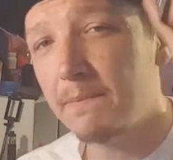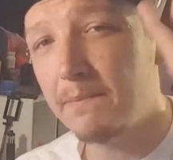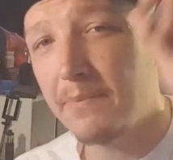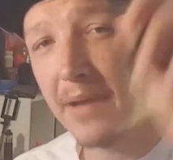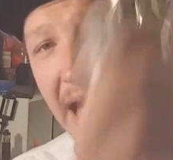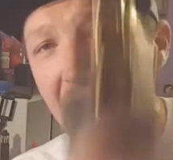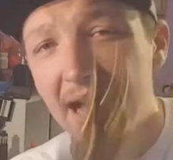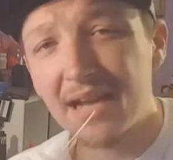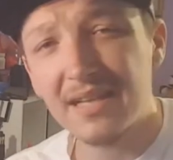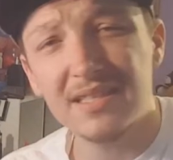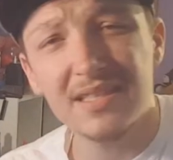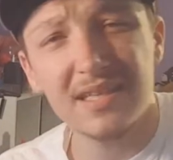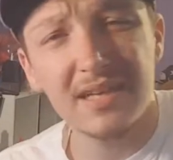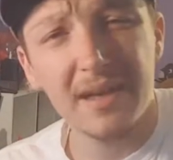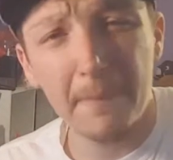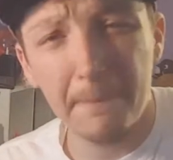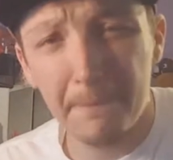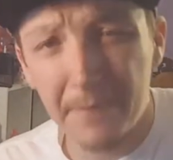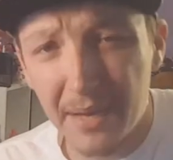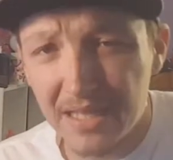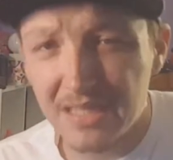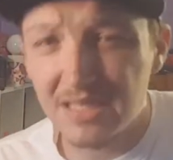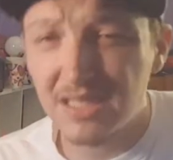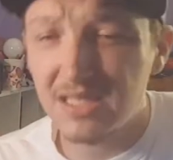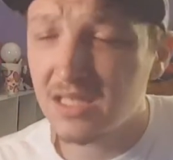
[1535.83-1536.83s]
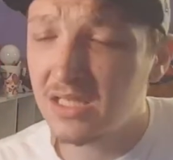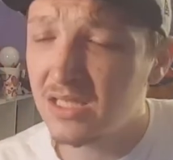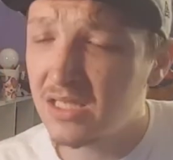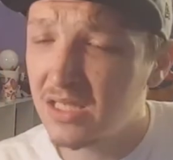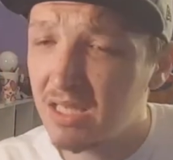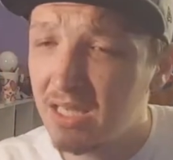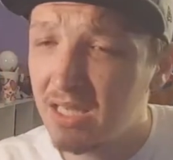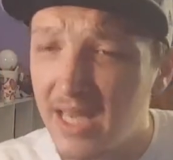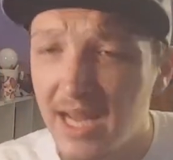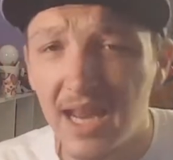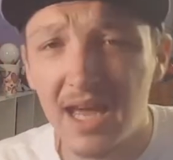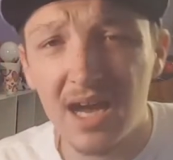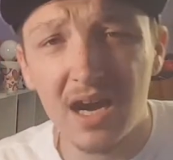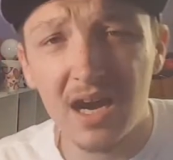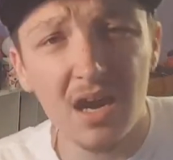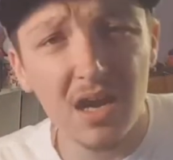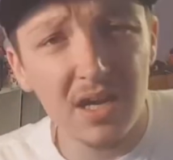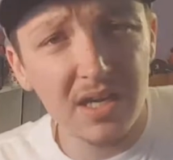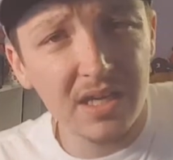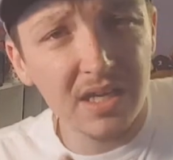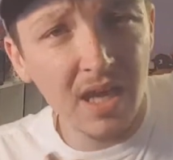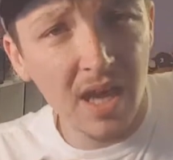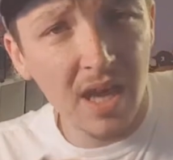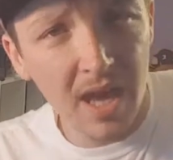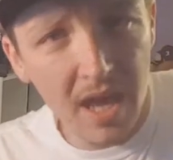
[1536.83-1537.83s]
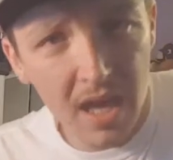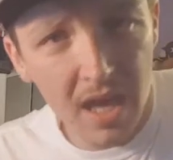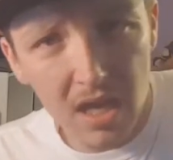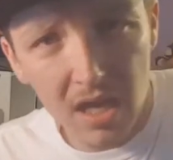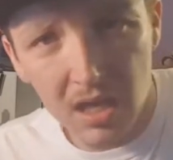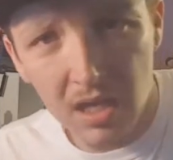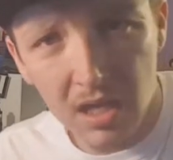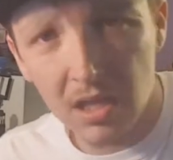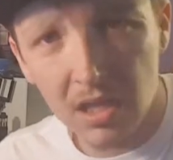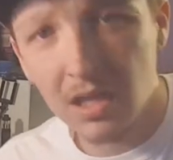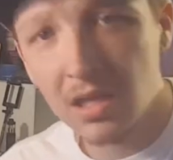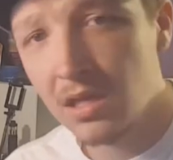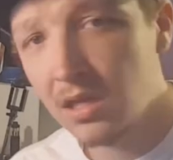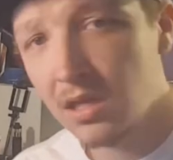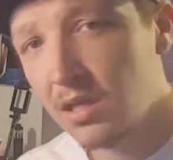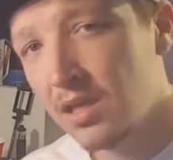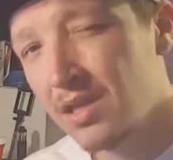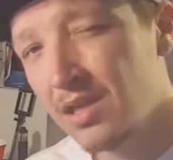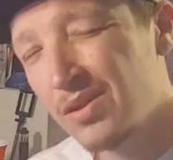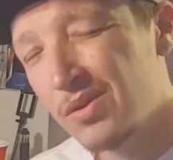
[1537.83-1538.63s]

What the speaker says: Back to the Basics Killa RDA.